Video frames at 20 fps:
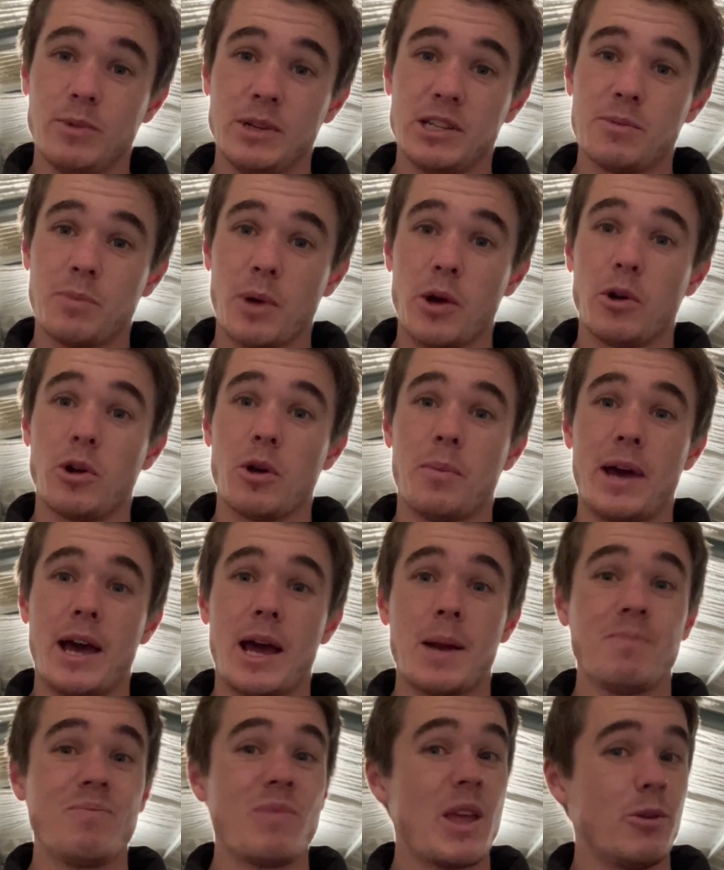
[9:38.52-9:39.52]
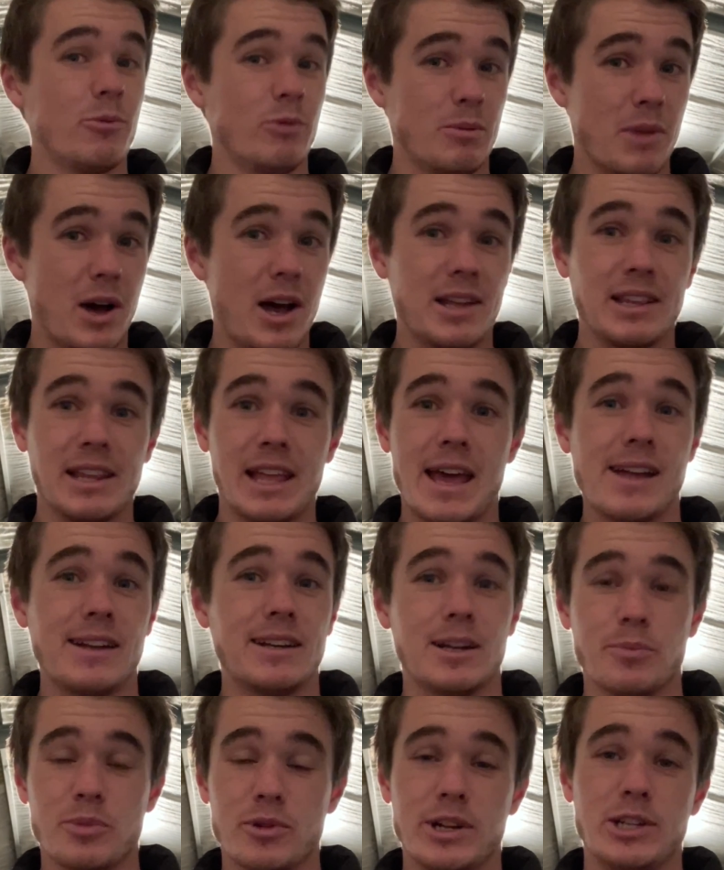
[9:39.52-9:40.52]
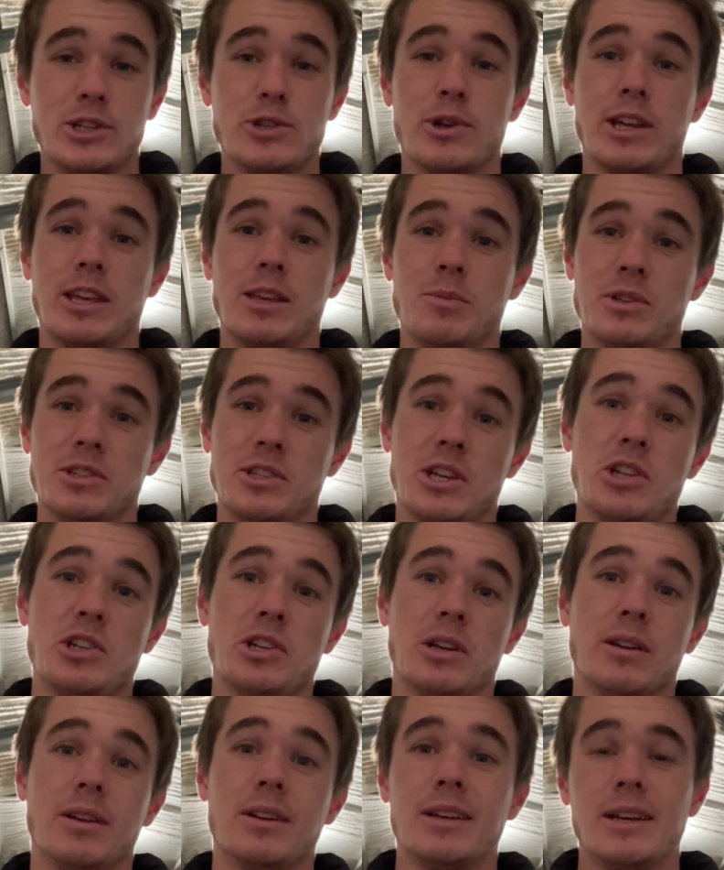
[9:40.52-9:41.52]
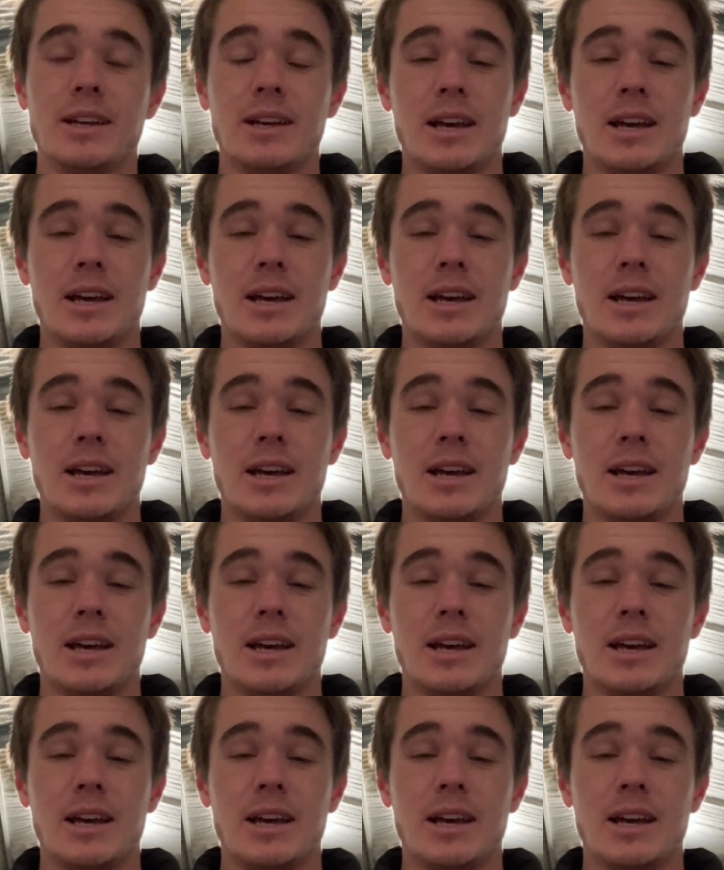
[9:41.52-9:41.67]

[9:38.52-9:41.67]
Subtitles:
spoke about, we might land in a pretty tricky position.